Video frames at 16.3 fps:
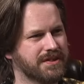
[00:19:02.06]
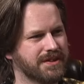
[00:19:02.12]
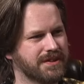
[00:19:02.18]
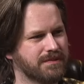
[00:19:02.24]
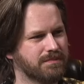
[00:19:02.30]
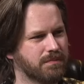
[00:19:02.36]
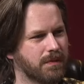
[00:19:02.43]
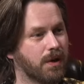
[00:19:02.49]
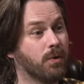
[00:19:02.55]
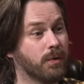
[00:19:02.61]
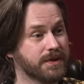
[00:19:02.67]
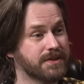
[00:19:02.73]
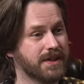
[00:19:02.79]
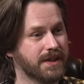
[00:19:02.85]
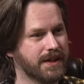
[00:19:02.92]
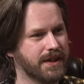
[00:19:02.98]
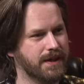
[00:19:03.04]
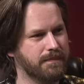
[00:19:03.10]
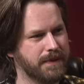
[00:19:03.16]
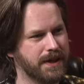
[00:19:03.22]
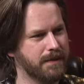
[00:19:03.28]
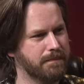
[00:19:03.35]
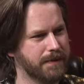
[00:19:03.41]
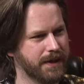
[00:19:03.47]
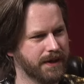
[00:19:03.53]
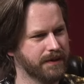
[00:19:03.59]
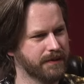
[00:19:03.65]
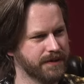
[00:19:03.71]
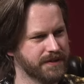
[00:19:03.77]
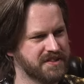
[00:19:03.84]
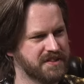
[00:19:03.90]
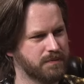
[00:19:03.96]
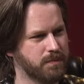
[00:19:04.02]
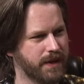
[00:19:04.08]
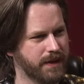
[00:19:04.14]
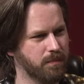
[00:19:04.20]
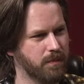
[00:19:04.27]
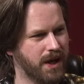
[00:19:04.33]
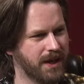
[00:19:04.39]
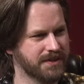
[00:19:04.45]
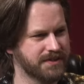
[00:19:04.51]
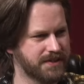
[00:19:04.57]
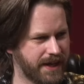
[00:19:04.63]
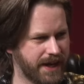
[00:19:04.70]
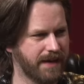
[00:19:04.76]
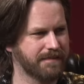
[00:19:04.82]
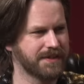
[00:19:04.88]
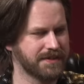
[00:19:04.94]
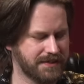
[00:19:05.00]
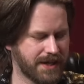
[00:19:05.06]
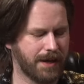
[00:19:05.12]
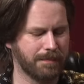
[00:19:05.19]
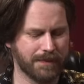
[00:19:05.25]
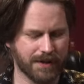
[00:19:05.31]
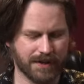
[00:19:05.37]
to, oh, it's going to keep getting bigger. This is what it wants. Yeah. I have to stop